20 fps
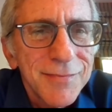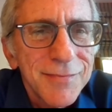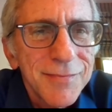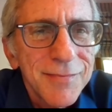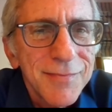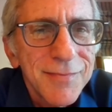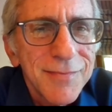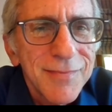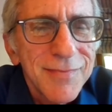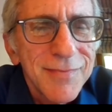
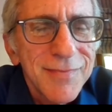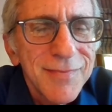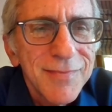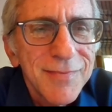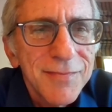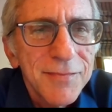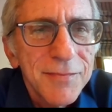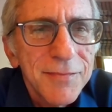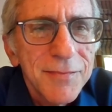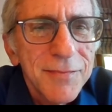
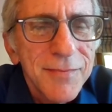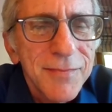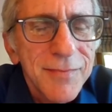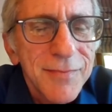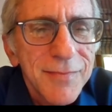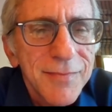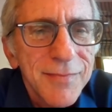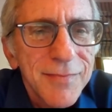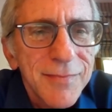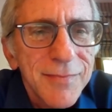
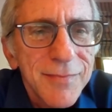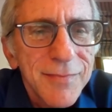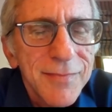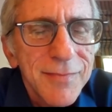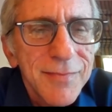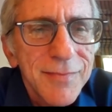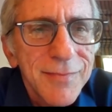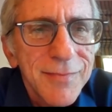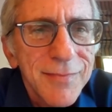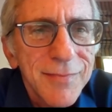
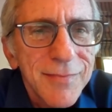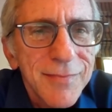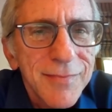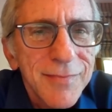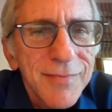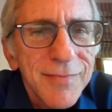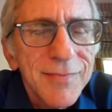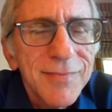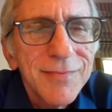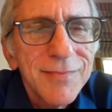
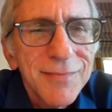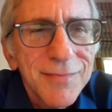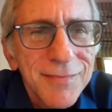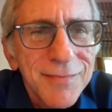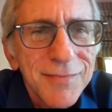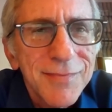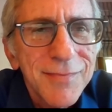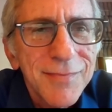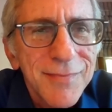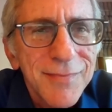
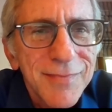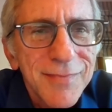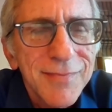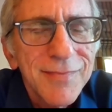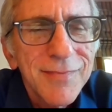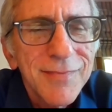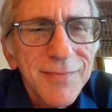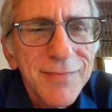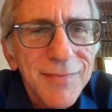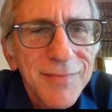
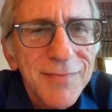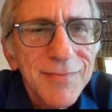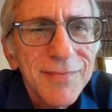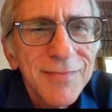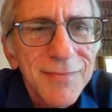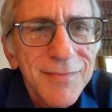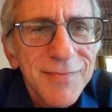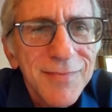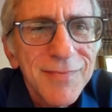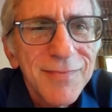
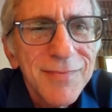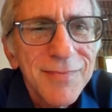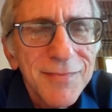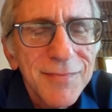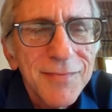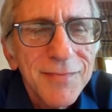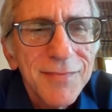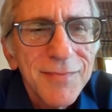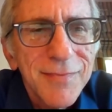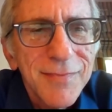
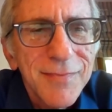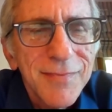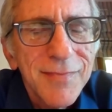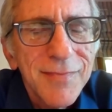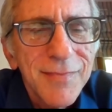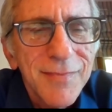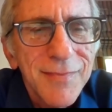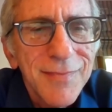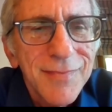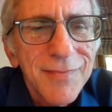
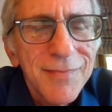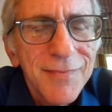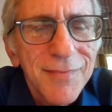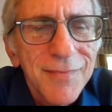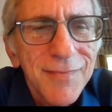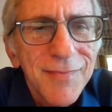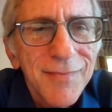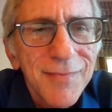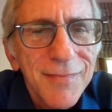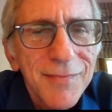
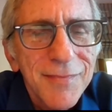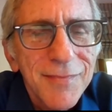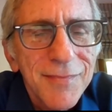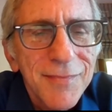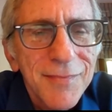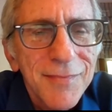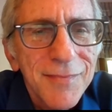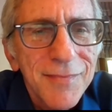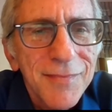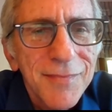
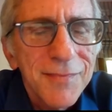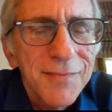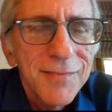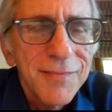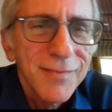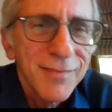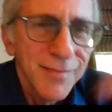(not speaking)